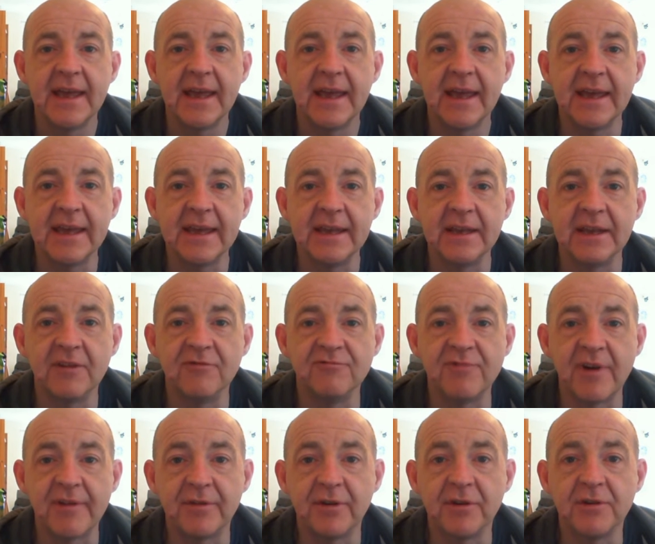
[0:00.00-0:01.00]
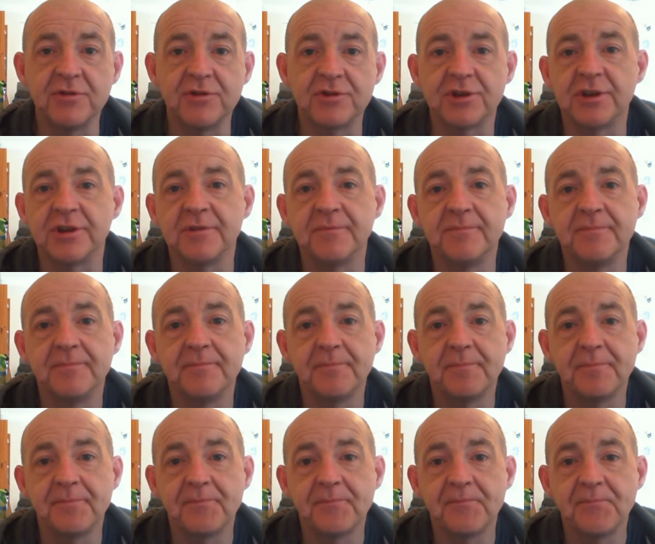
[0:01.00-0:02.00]
in Revolution.
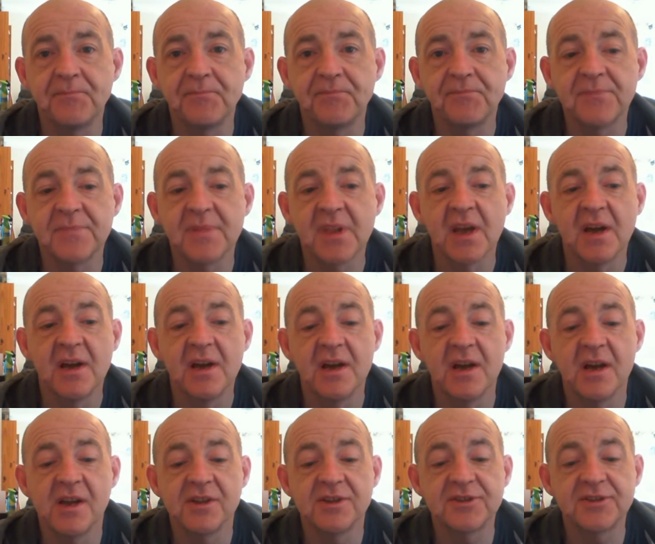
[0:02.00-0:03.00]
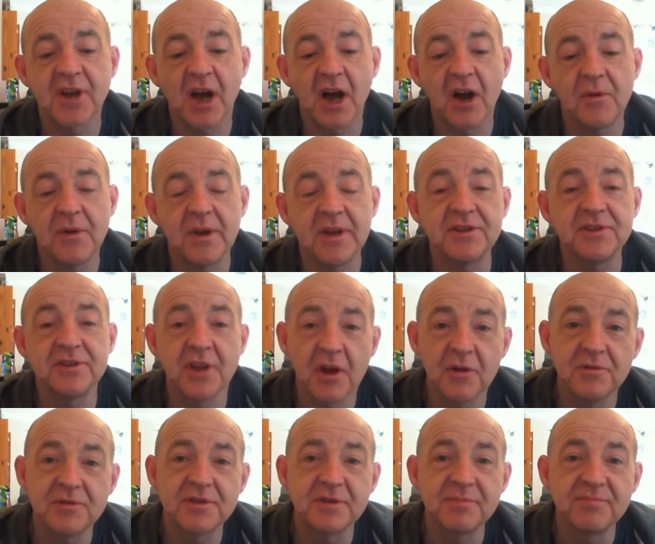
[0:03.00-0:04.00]
So it's no
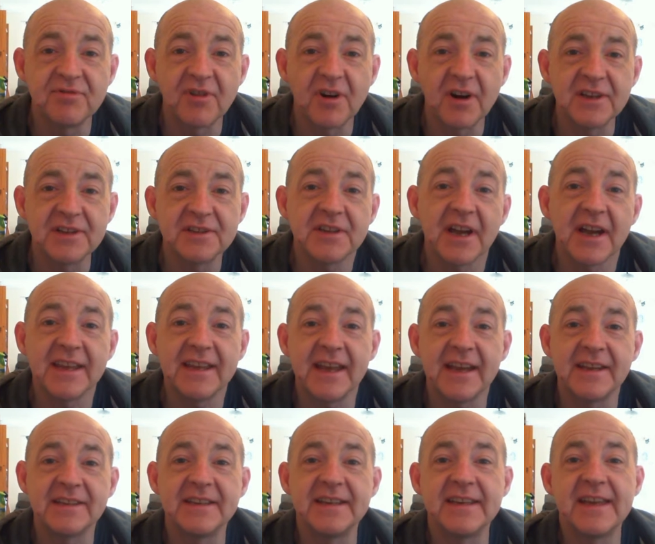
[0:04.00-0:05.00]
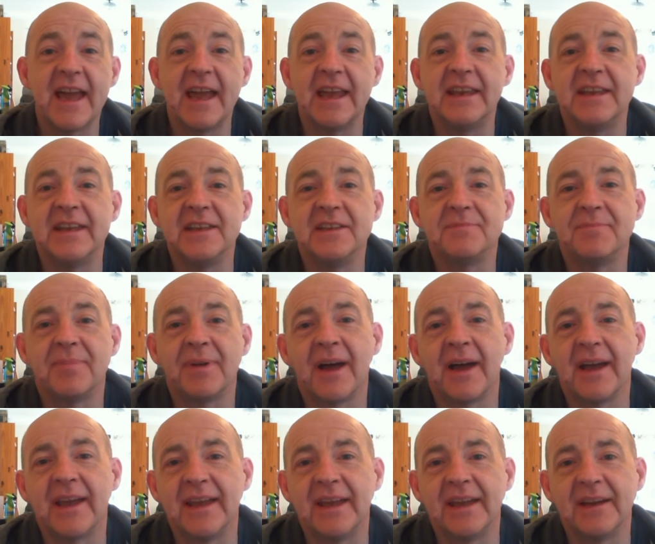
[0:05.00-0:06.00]
surprise that yet again he's
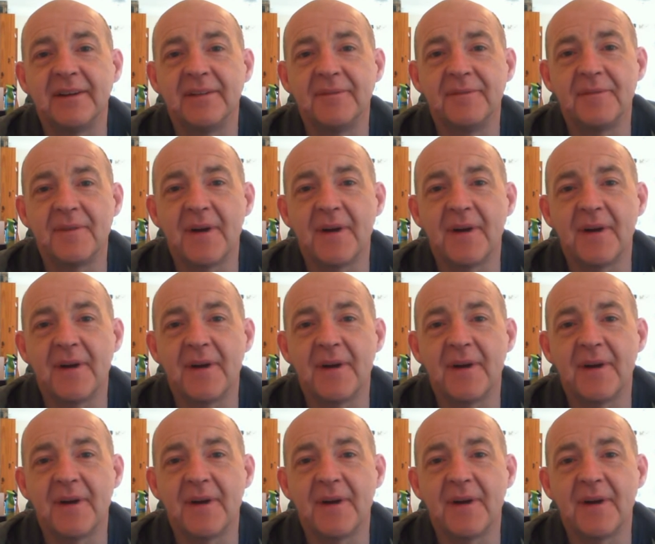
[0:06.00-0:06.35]
playing